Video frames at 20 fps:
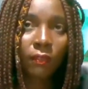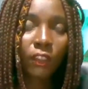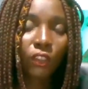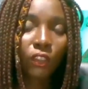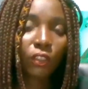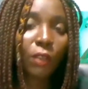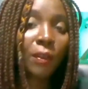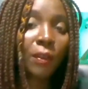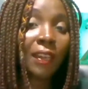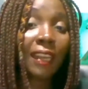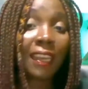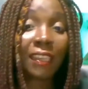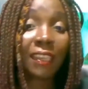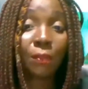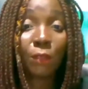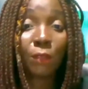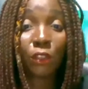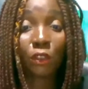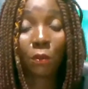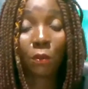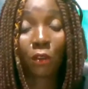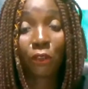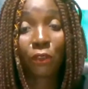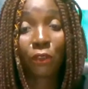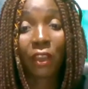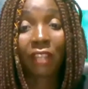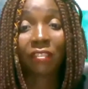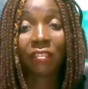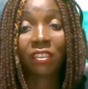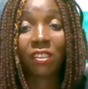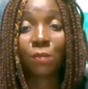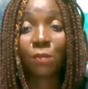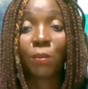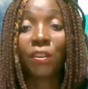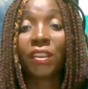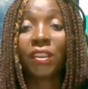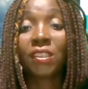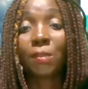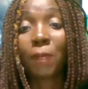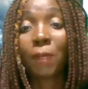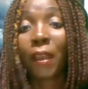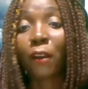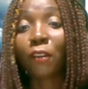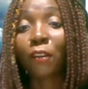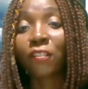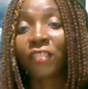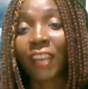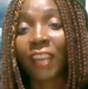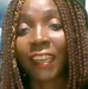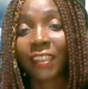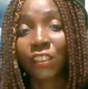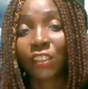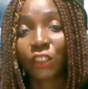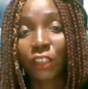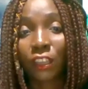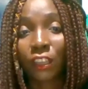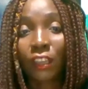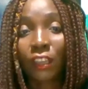Someone like me, some of you have experienced my offline